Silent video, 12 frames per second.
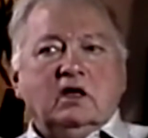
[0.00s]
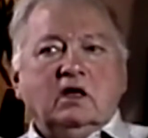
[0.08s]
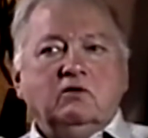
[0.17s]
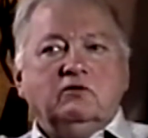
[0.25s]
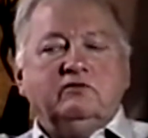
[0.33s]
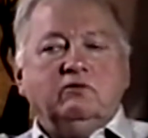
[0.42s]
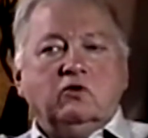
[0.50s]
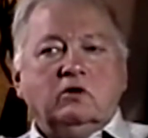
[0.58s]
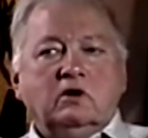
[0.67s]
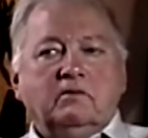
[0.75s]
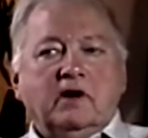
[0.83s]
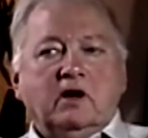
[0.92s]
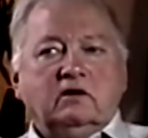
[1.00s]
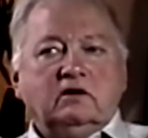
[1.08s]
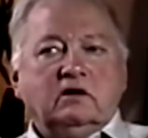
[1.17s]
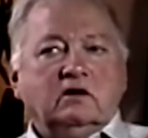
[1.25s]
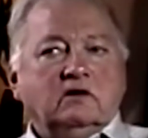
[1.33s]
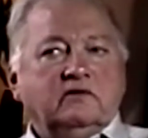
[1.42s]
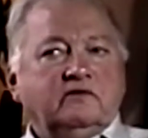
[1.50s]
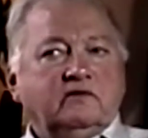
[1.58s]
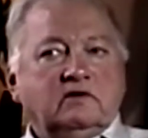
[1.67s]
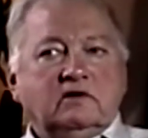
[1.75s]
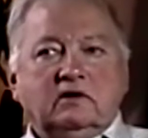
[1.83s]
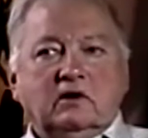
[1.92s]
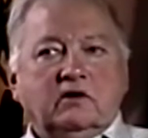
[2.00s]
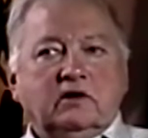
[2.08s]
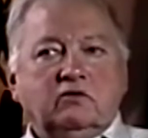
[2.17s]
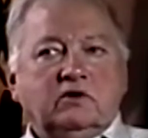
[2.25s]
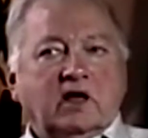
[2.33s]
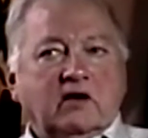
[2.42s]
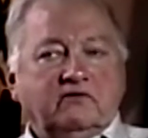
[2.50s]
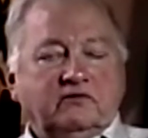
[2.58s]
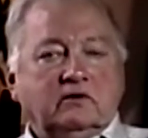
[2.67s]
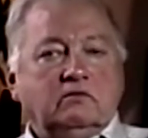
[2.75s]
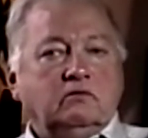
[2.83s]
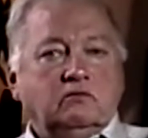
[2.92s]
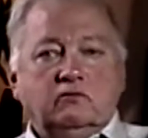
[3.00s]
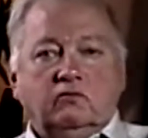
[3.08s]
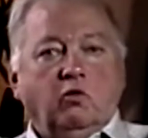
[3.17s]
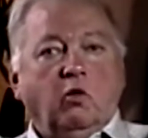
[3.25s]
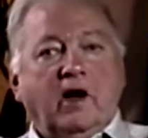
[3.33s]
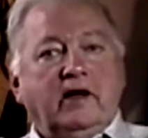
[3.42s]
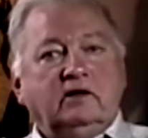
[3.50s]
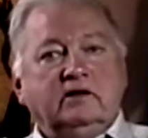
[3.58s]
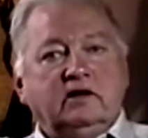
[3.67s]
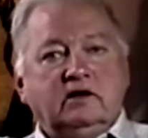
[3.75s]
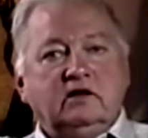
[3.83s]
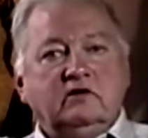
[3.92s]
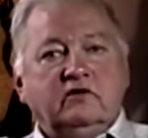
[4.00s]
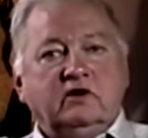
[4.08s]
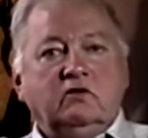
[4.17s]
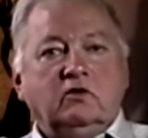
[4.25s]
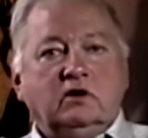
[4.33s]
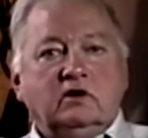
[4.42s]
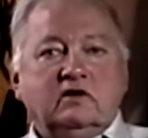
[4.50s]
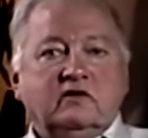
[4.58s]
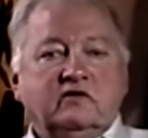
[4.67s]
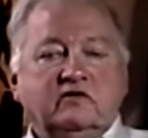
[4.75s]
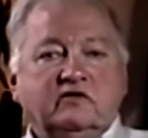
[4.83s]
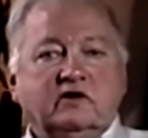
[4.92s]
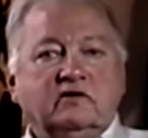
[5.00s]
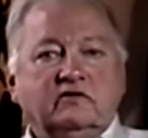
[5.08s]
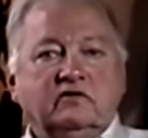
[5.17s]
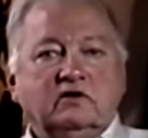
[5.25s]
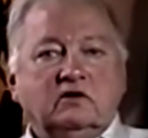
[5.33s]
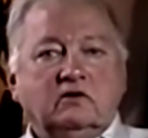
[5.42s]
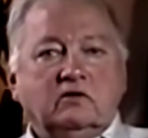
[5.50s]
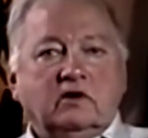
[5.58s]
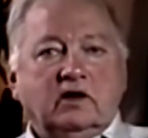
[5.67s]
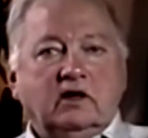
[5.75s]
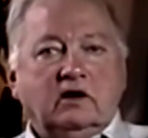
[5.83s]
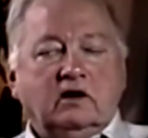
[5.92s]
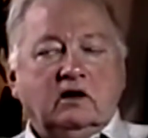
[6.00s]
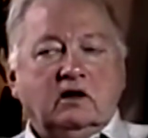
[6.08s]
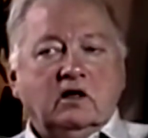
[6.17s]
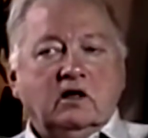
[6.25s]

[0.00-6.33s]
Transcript: It was more about he would have some wild idea that he wanted to discuss, and